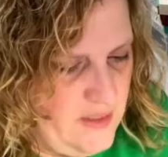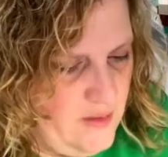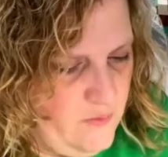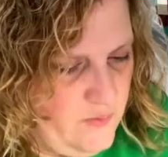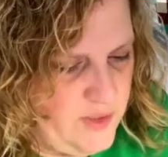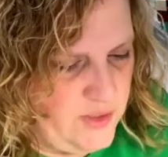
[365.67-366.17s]

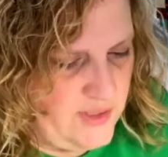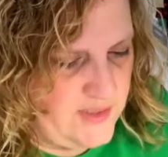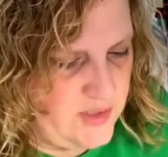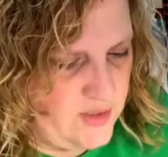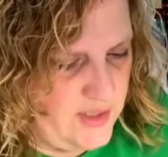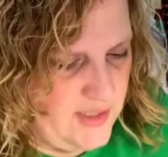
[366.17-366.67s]
Once I
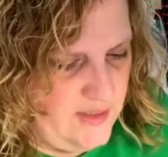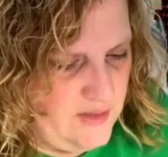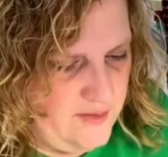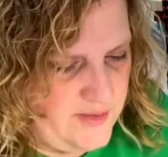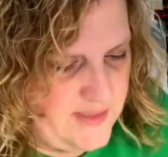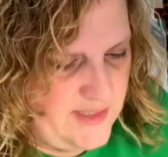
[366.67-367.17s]
start getting all
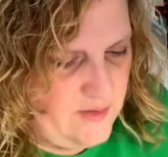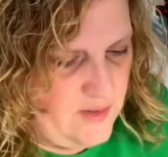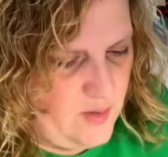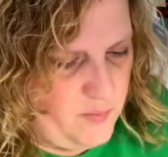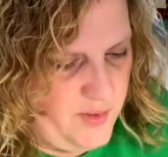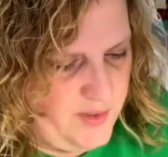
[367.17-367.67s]
these out, I'll
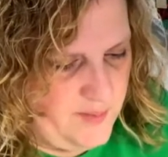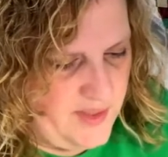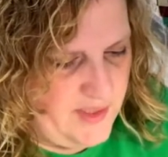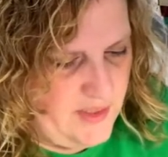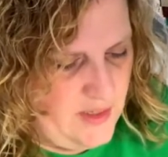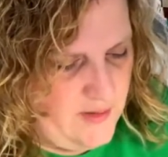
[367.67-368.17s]
put them in
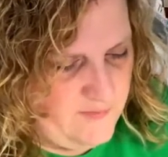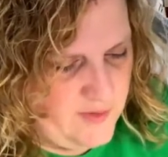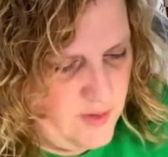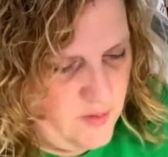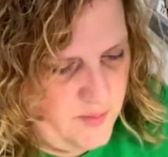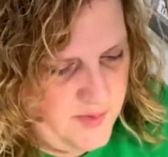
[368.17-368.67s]
an
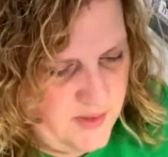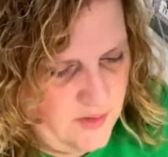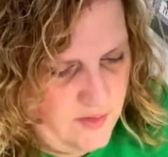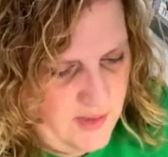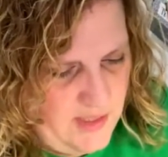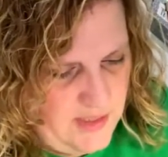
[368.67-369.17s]
envelope so
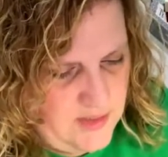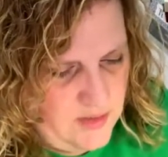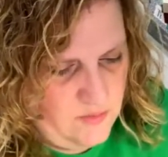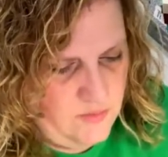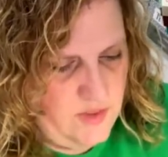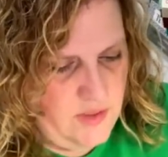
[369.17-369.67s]
that I
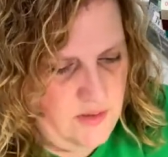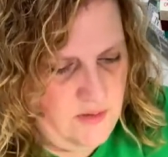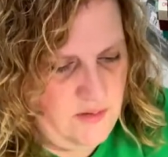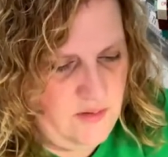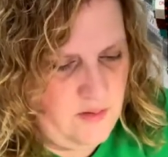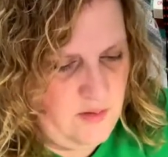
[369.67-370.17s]
don't
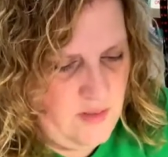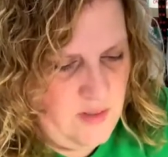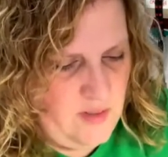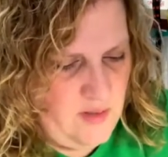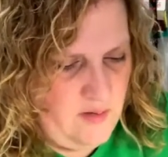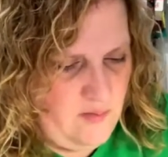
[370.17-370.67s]

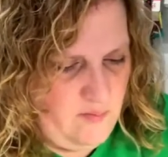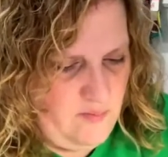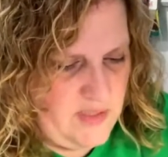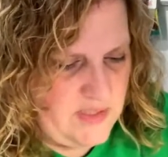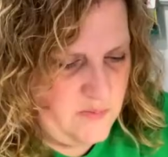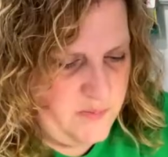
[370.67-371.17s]

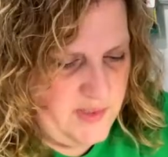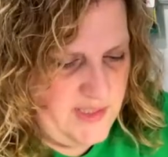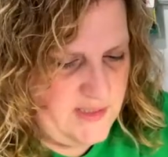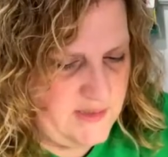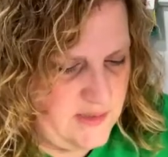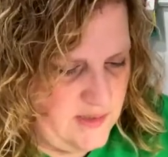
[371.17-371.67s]

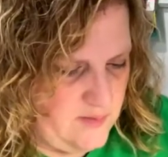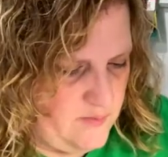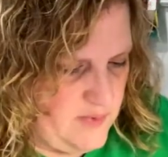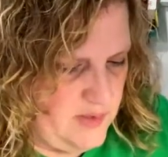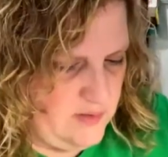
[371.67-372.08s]
misplace them.